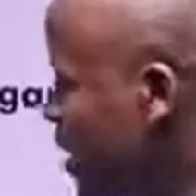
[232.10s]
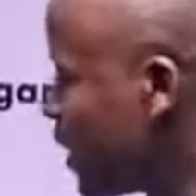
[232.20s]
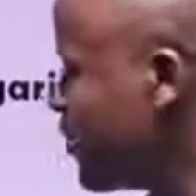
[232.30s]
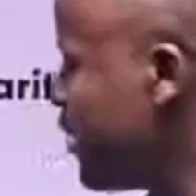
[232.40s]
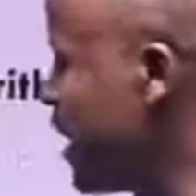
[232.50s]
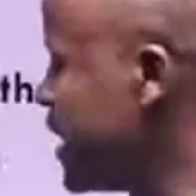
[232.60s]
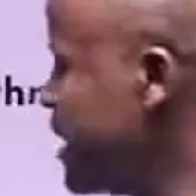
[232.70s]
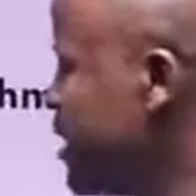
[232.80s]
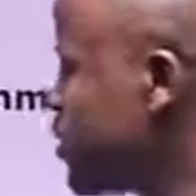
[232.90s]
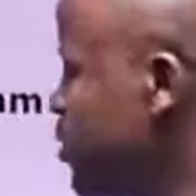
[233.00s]
you can find
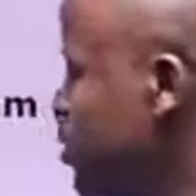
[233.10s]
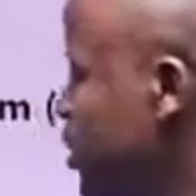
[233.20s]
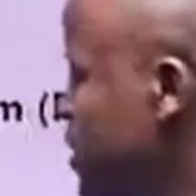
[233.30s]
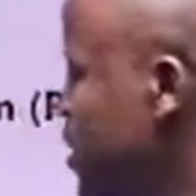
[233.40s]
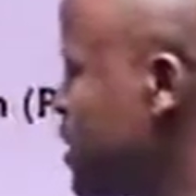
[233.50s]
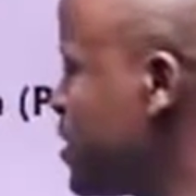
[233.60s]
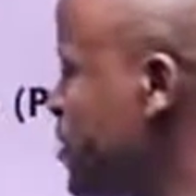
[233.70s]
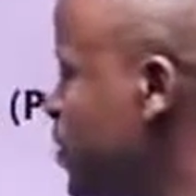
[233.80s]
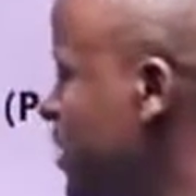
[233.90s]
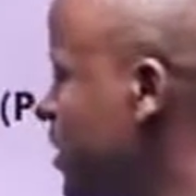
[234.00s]
these on your
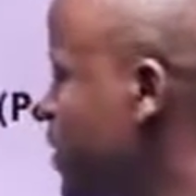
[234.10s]
textbook